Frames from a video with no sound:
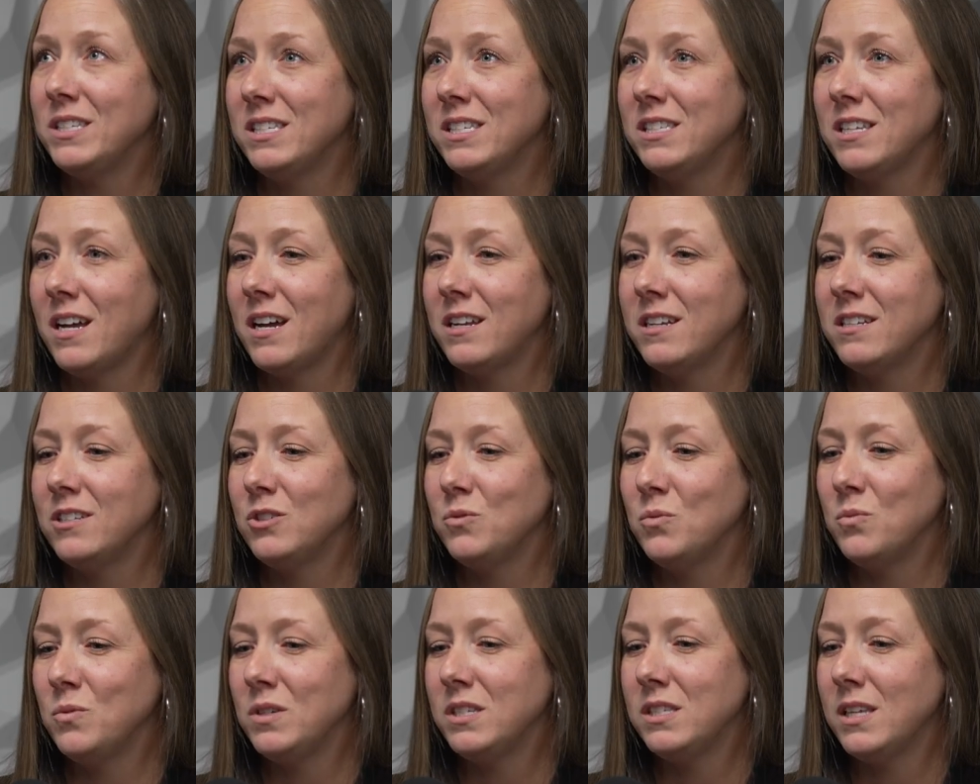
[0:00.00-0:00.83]

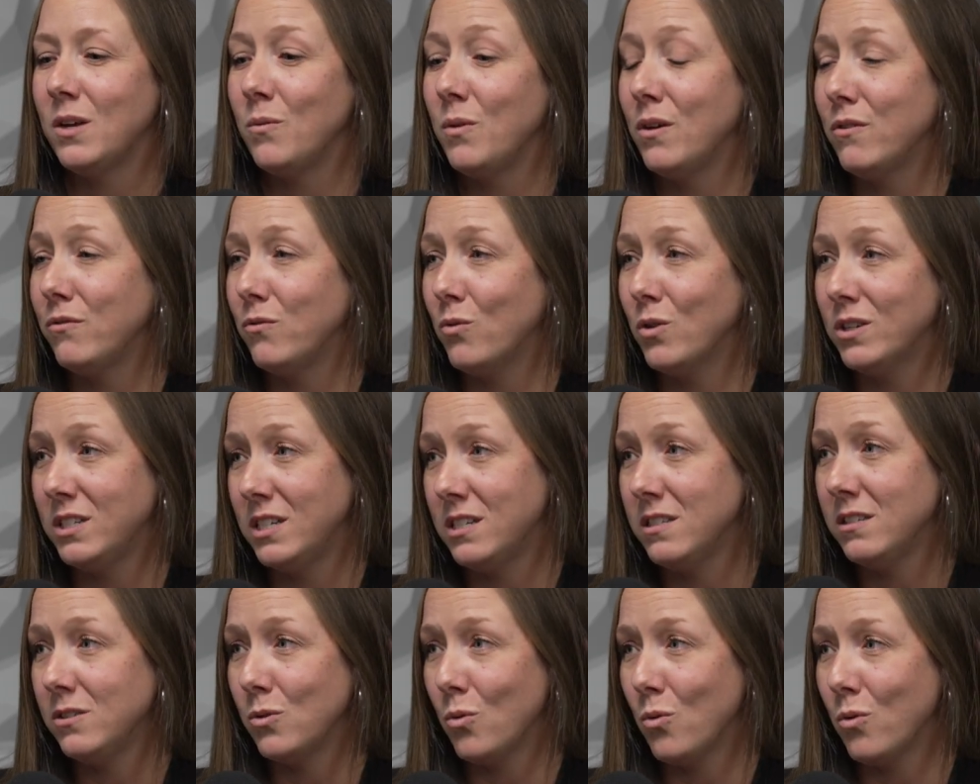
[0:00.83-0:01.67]
astonished when we say we have
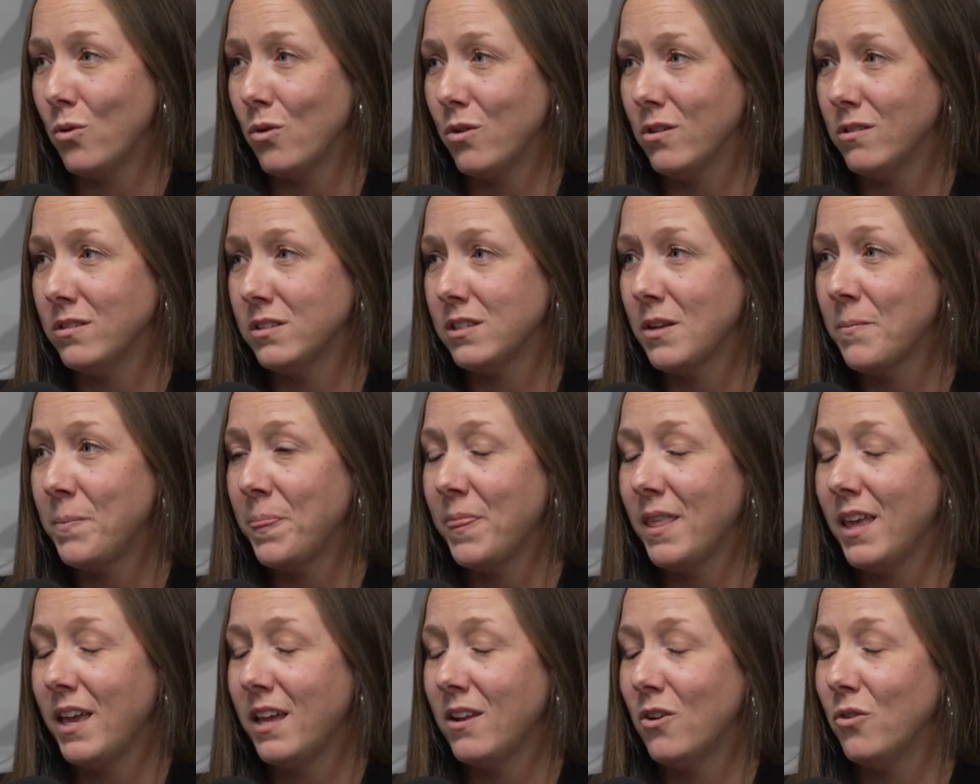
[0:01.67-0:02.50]
14 schools
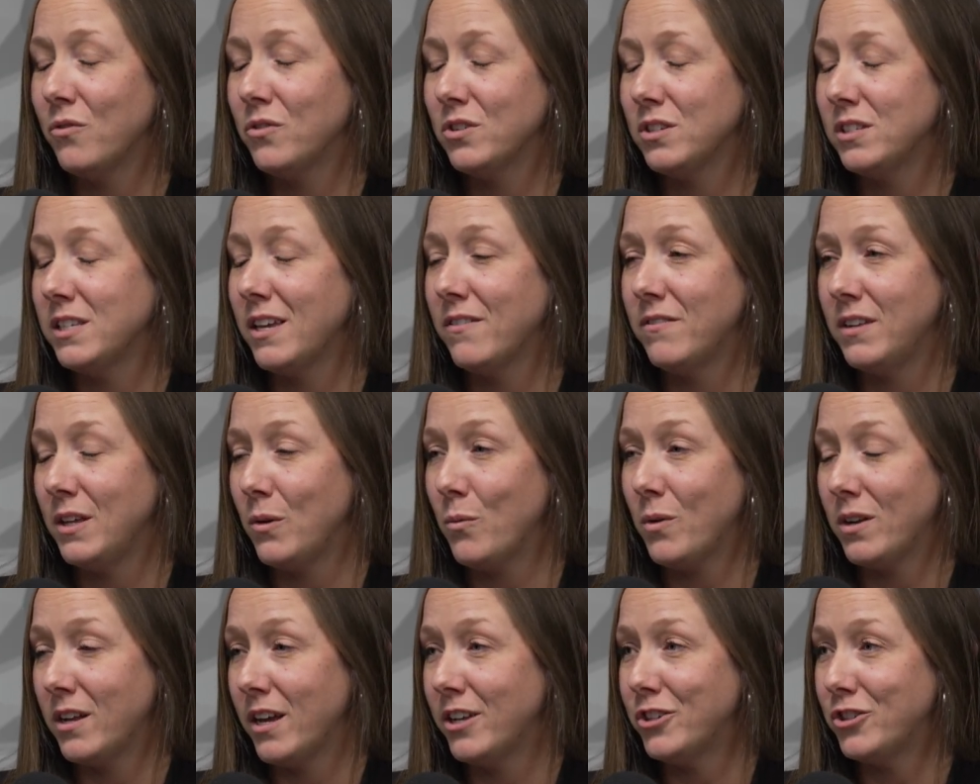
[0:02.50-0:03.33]
and over
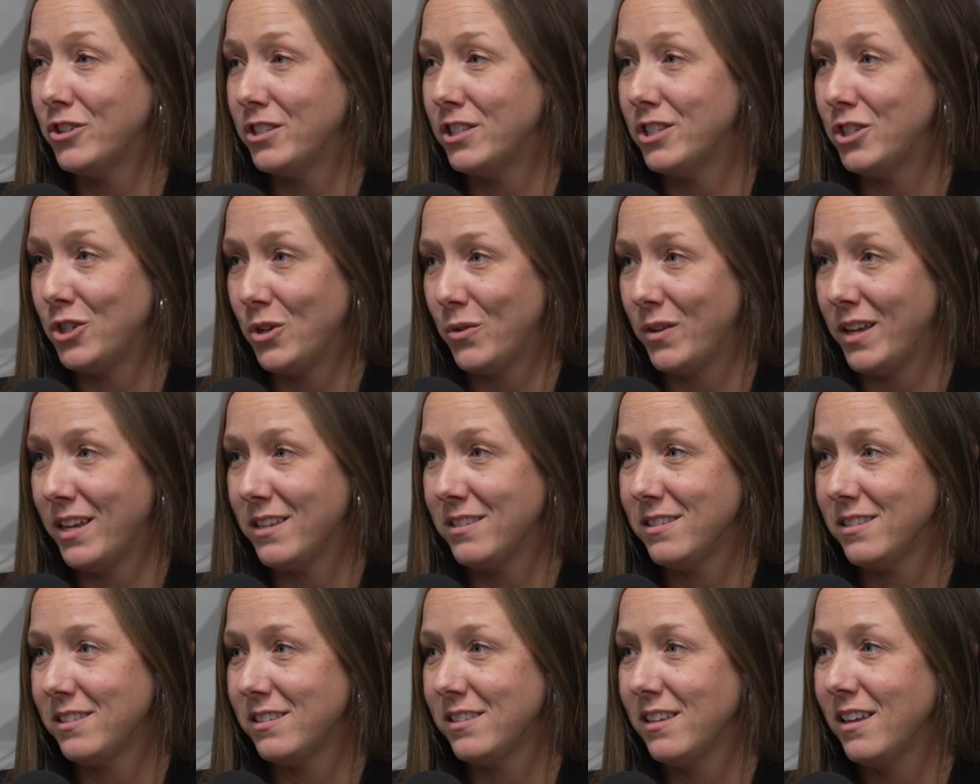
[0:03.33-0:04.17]
7,100
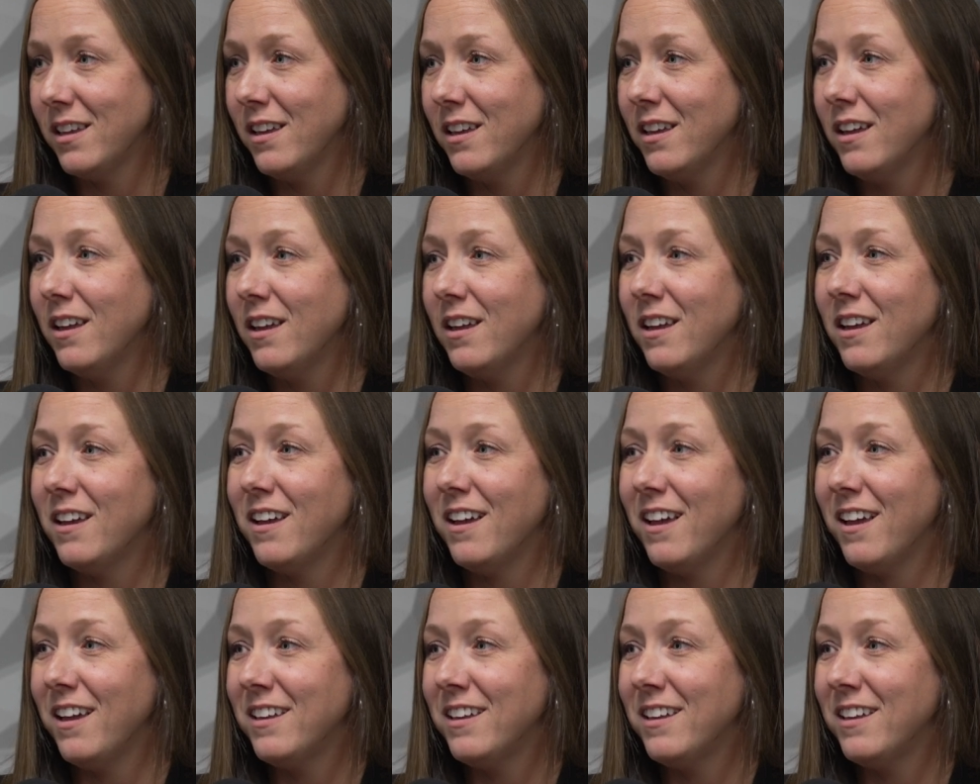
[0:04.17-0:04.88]
students. Yeah.